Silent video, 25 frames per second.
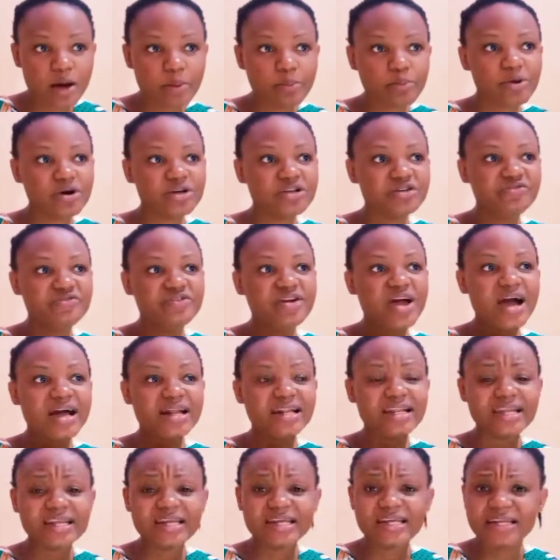But if you are
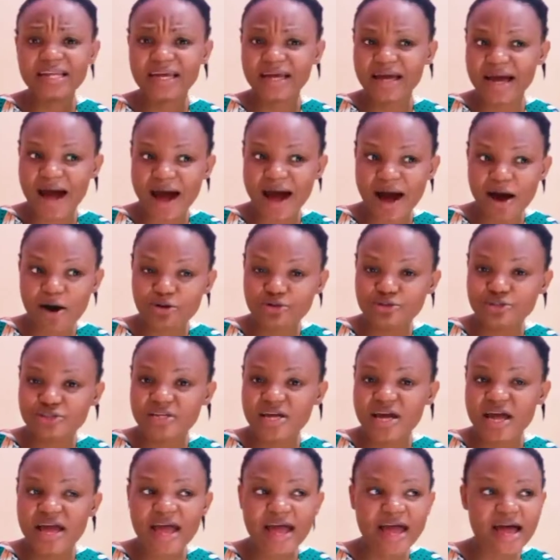cleaning the house
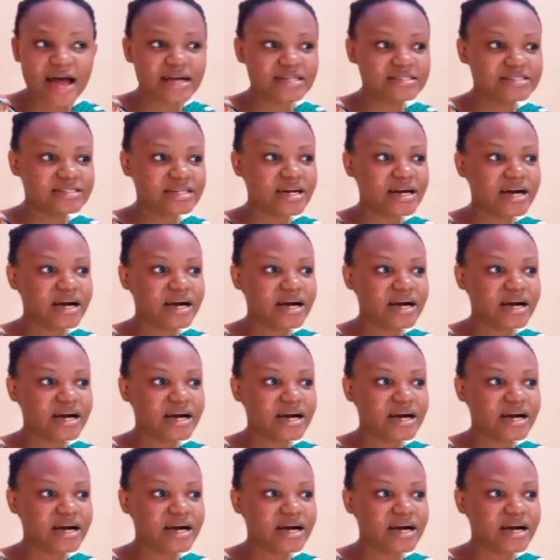and